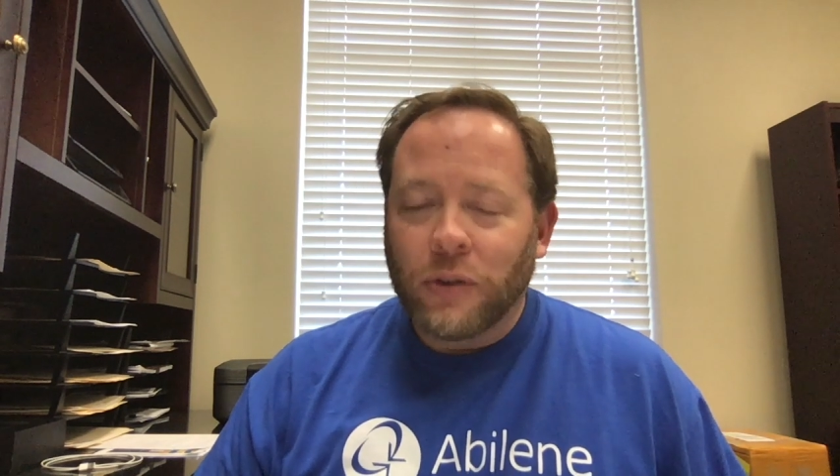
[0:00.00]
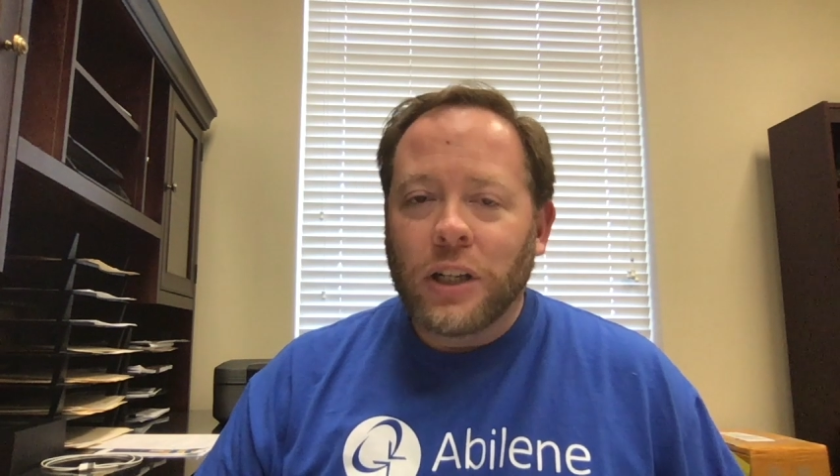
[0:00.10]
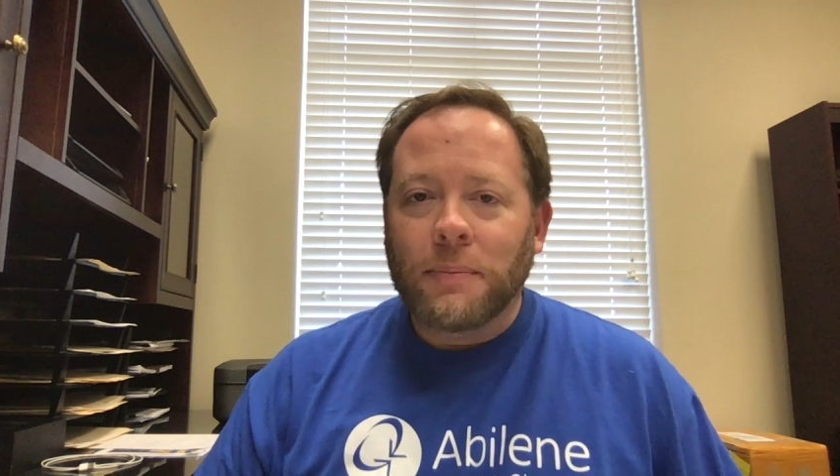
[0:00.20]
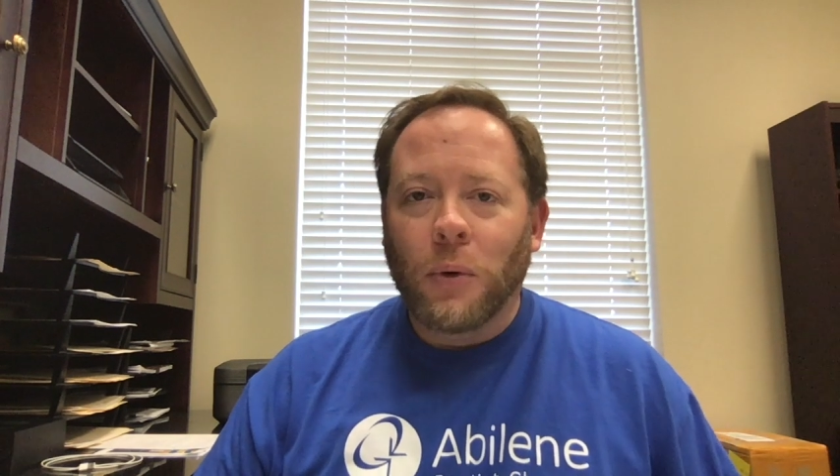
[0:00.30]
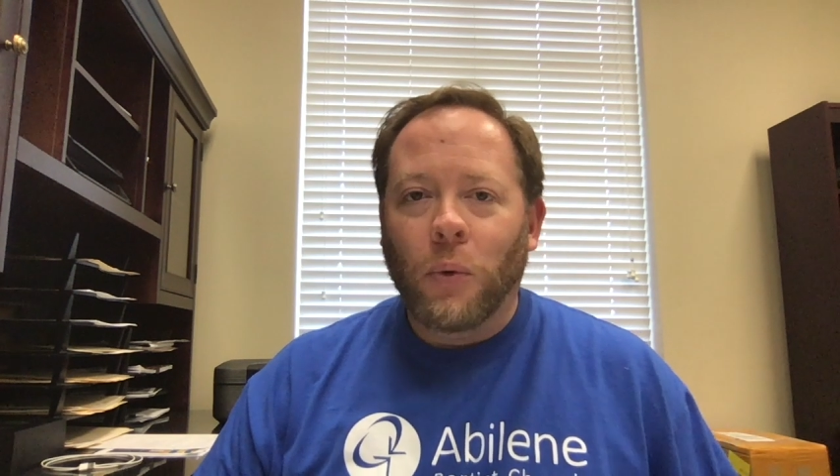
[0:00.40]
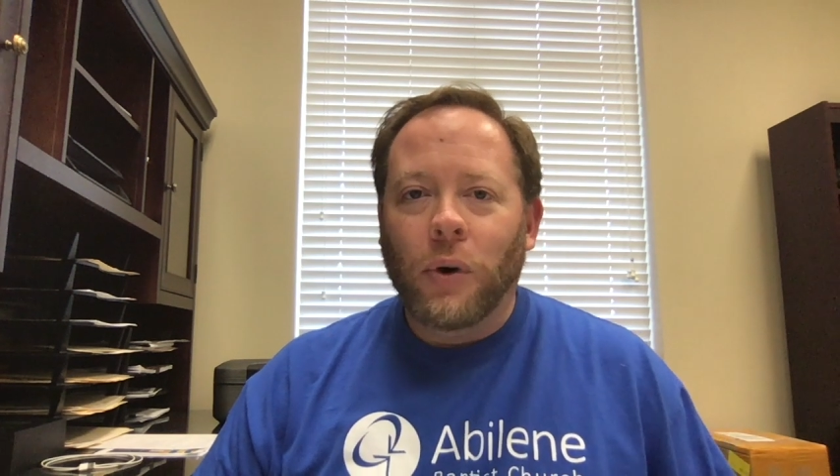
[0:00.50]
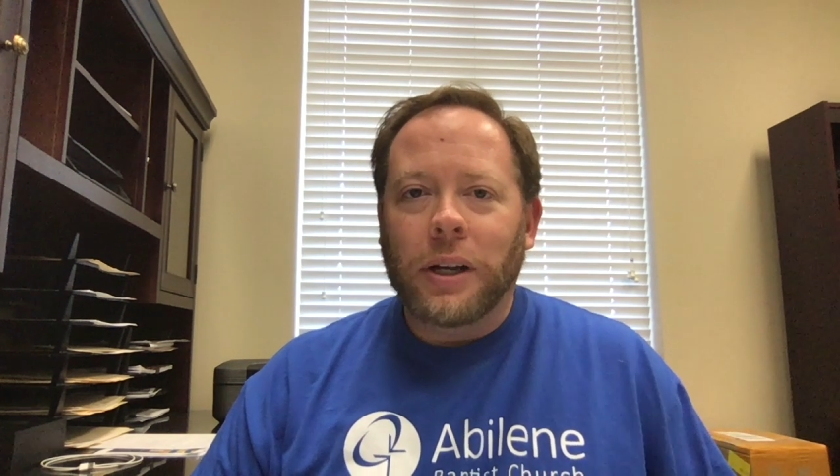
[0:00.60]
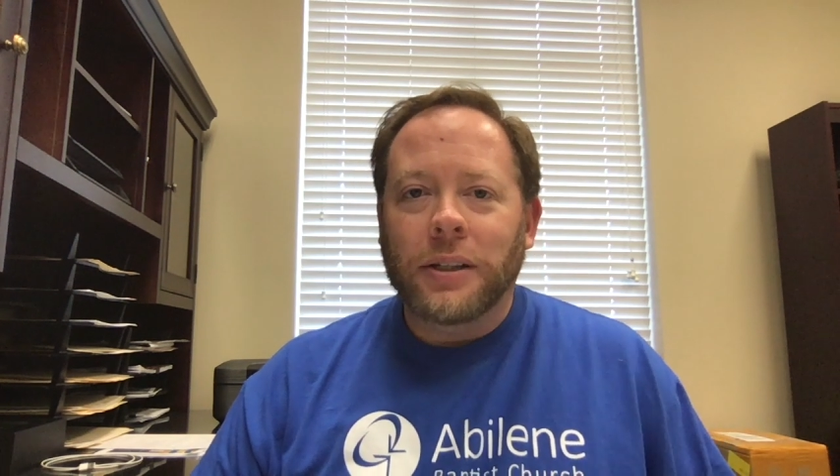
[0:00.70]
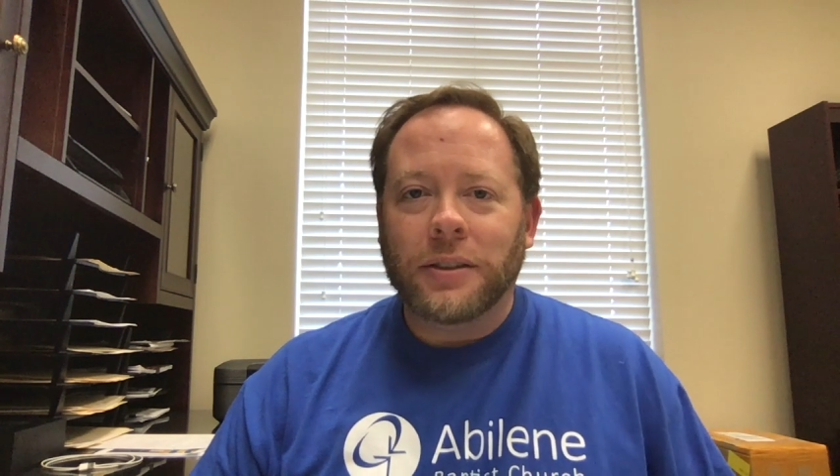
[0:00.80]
number one,